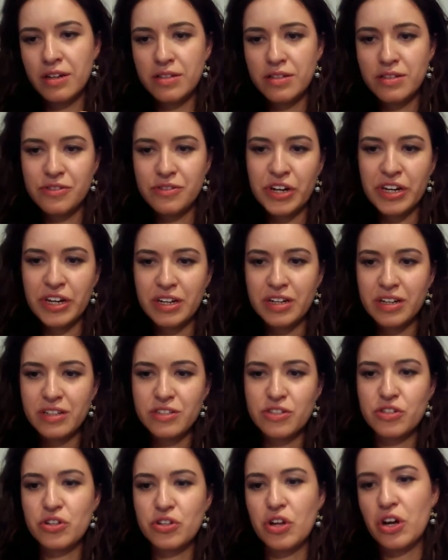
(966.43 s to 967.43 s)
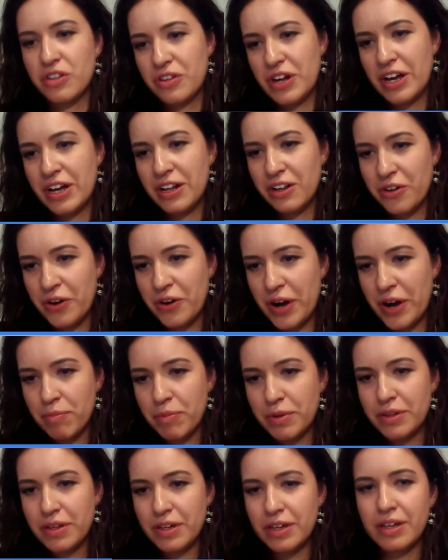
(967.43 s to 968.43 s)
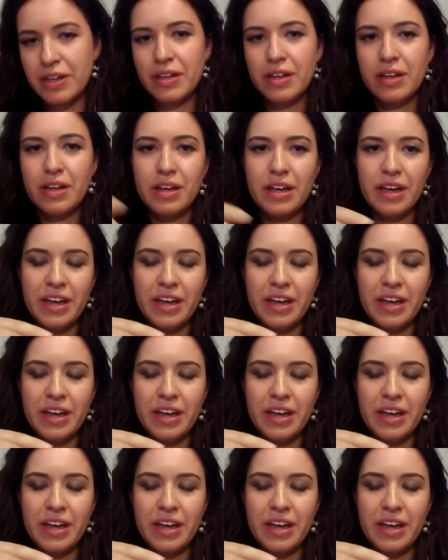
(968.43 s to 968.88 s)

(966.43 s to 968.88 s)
string is not null or empty,